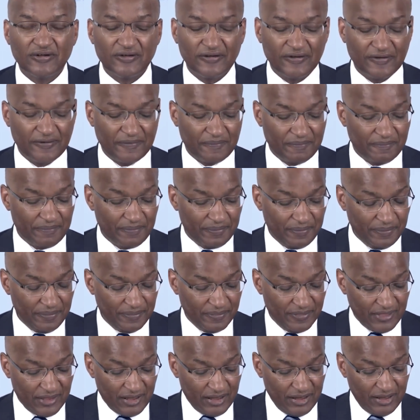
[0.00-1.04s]

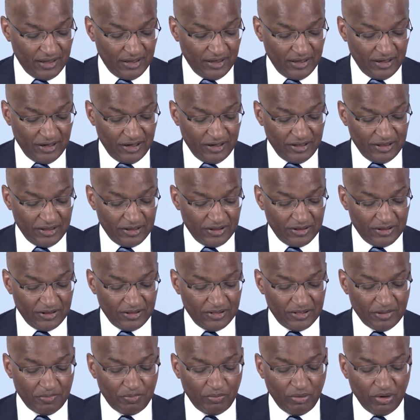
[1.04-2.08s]

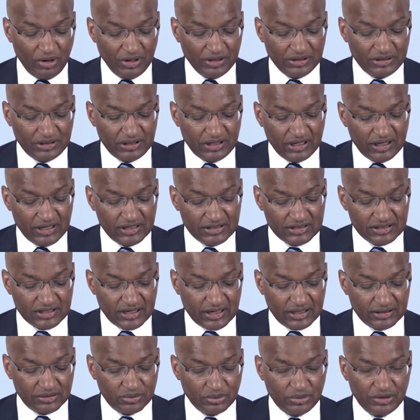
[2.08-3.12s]
The point here is
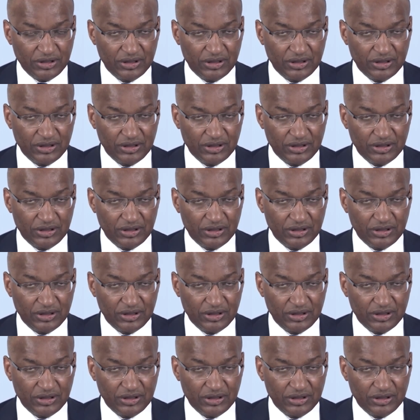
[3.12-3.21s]
that